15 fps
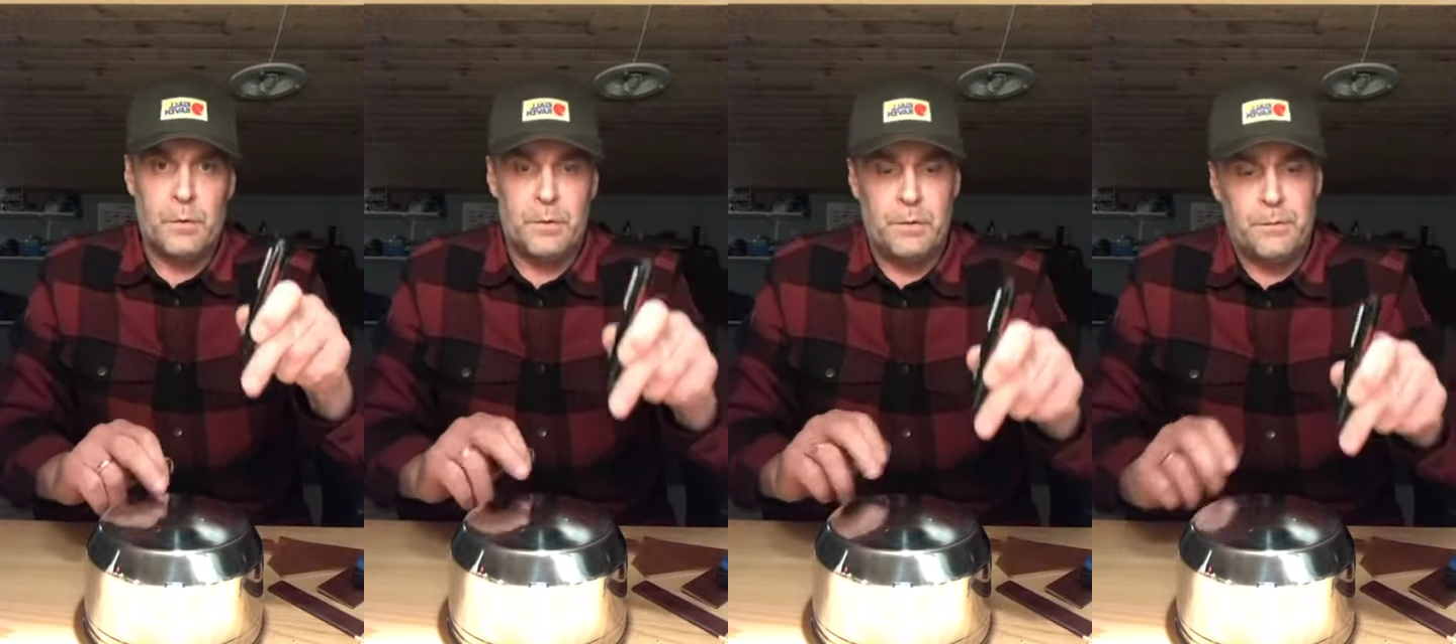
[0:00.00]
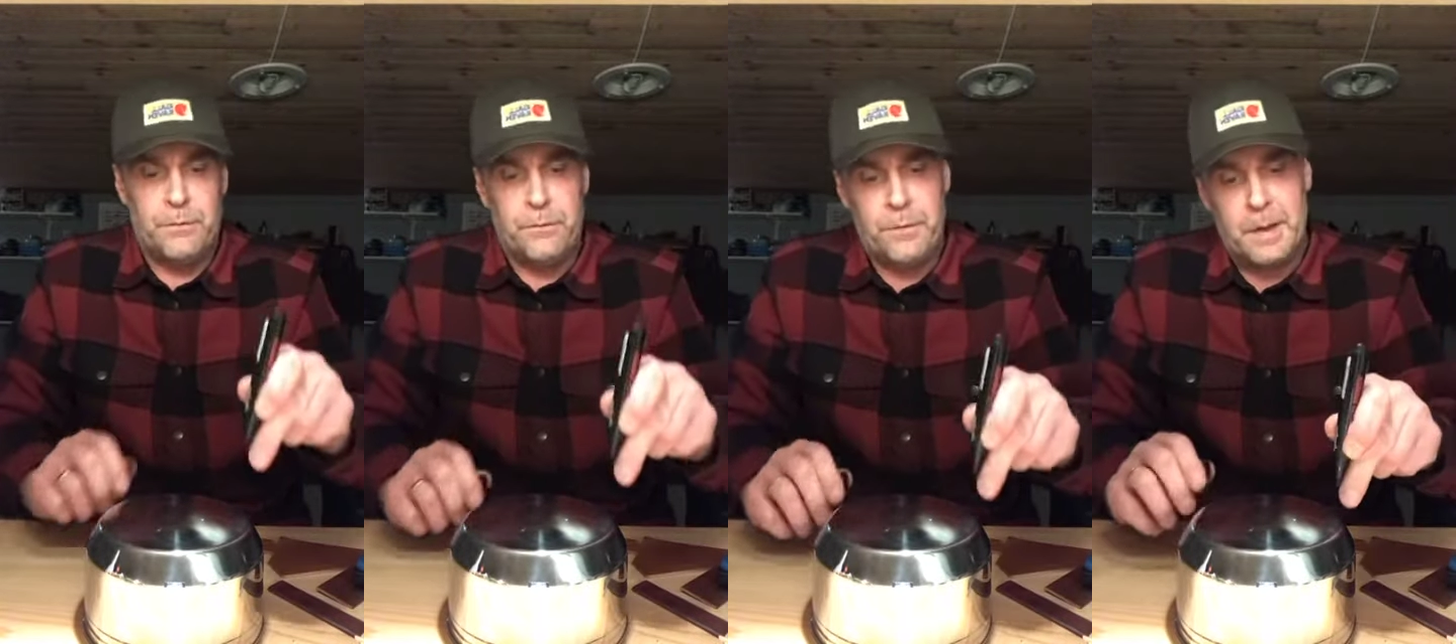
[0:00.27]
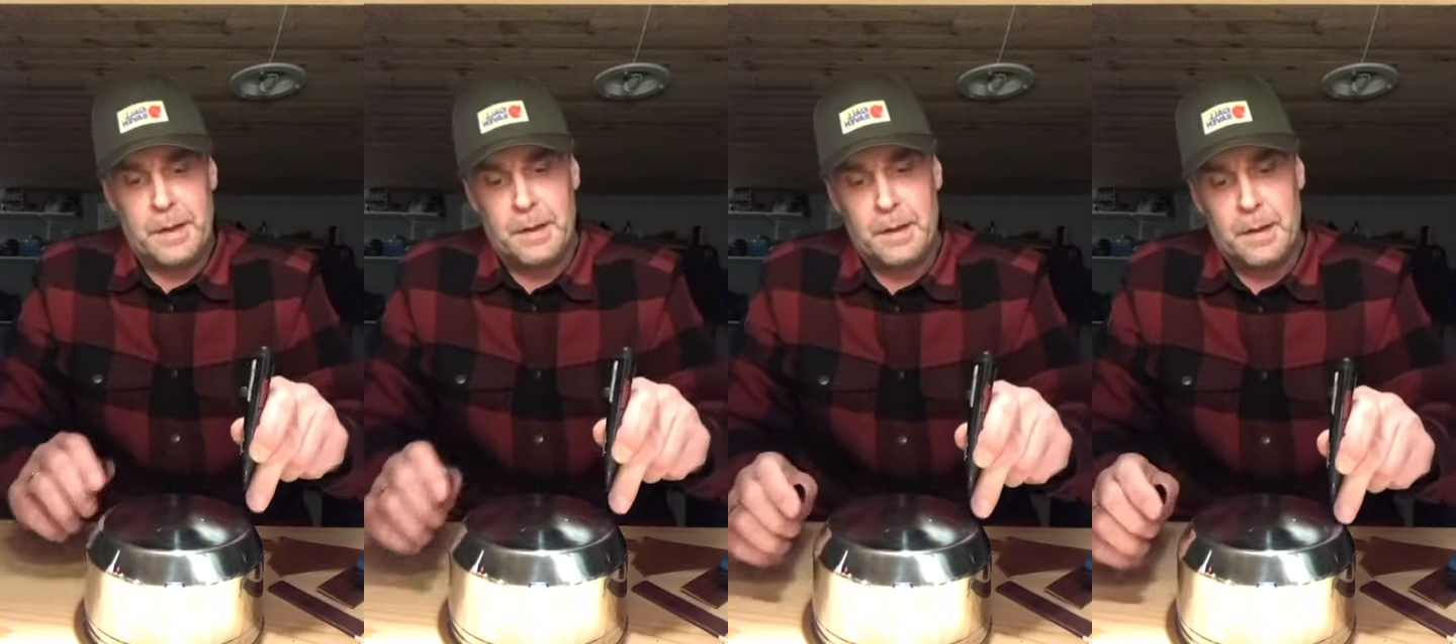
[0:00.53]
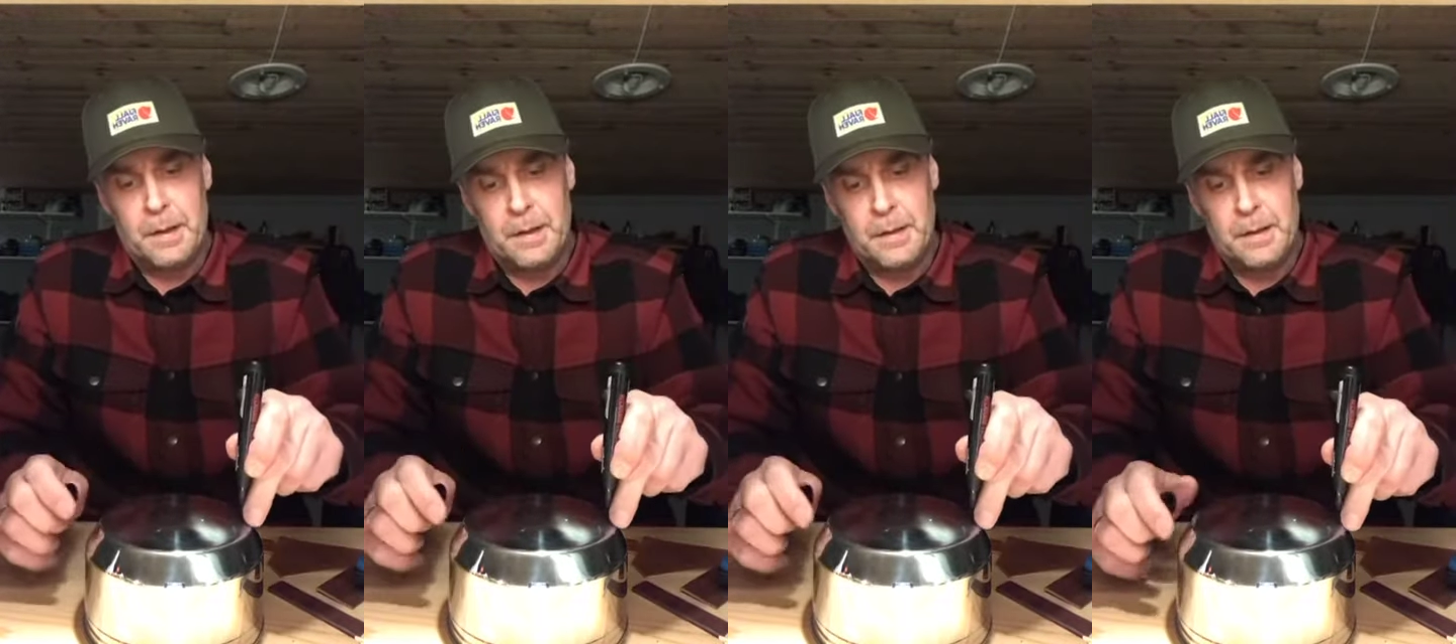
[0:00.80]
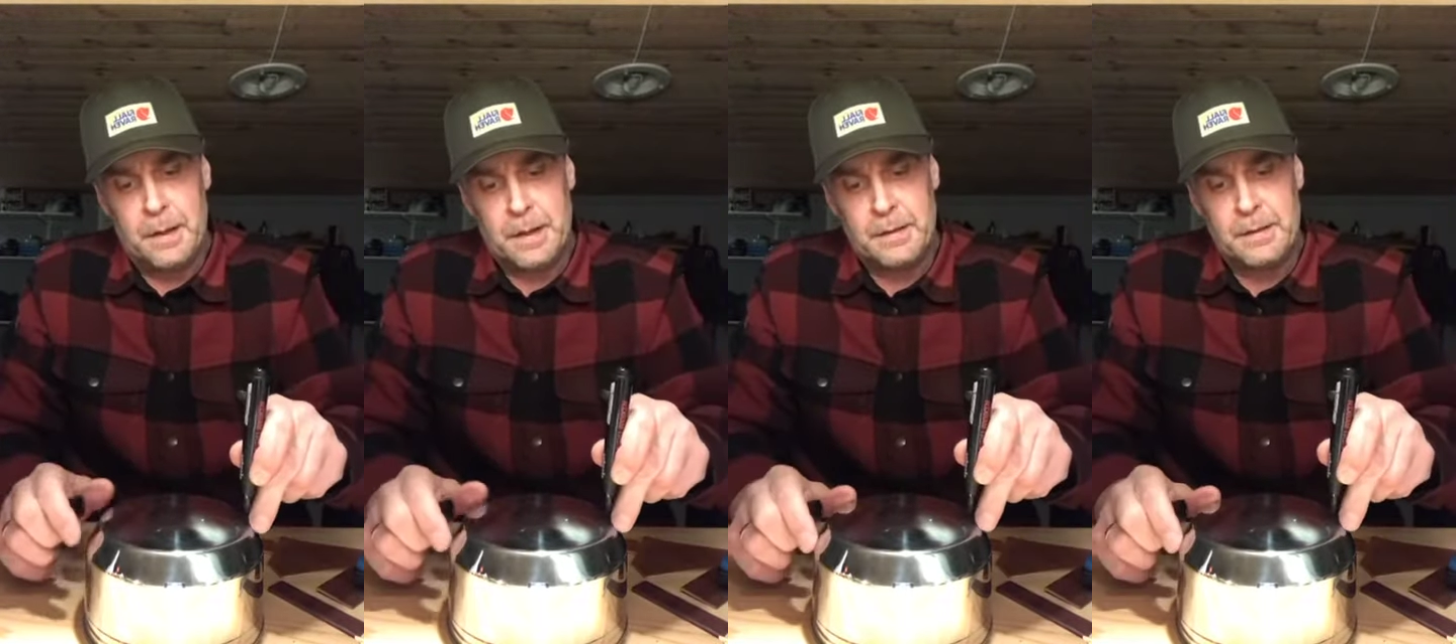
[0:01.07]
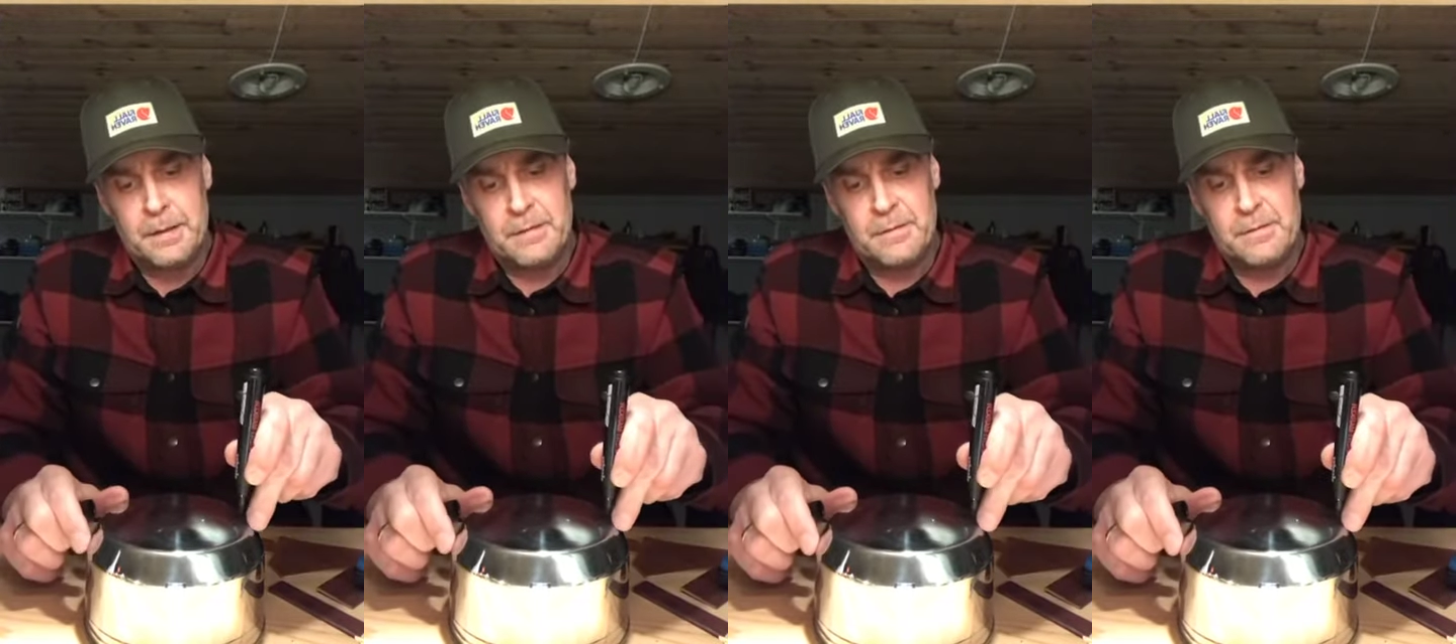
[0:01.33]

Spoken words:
put your finger like